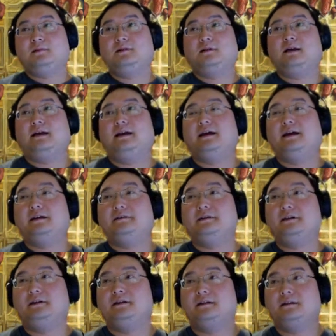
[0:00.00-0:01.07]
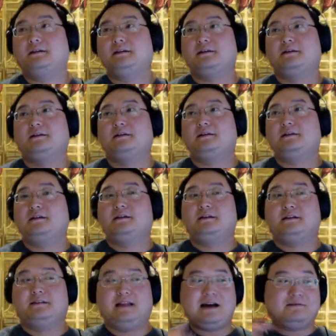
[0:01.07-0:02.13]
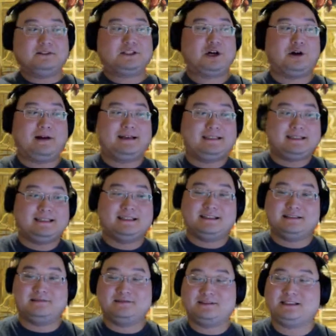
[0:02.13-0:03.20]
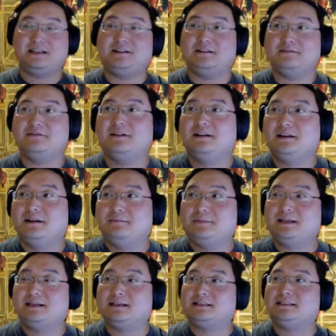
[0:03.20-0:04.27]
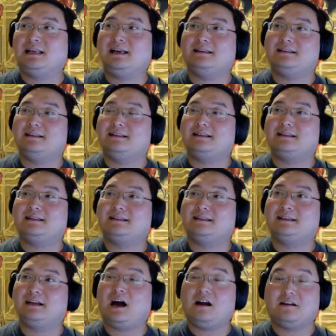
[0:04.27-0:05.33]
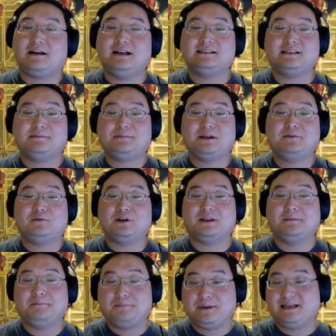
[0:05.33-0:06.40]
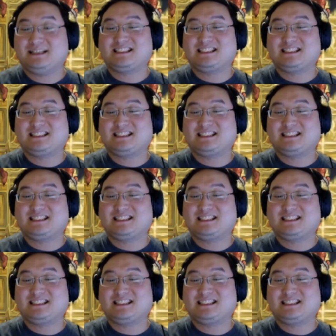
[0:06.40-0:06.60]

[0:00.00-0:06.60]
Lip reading: and that was crazy in and of itself because Kata ends up being one of the biggest